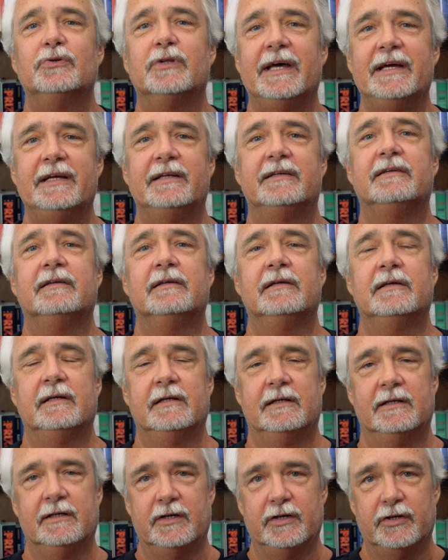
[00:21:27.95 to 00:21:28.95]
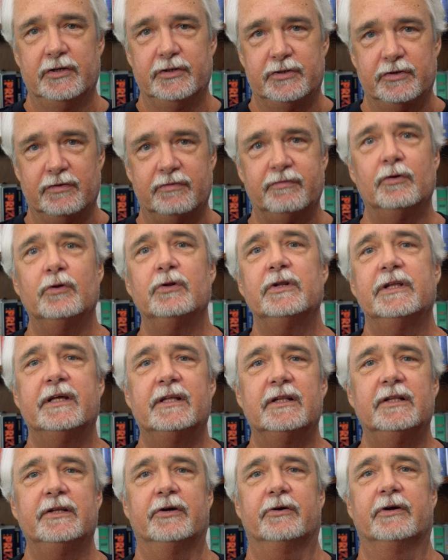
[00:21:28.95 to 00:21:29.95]
late to fully
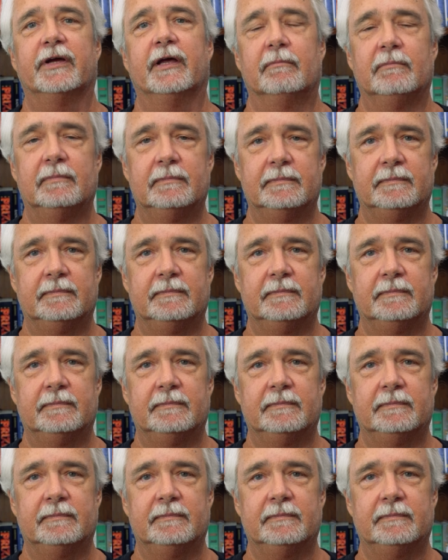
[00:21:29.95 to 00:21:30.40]
clear him.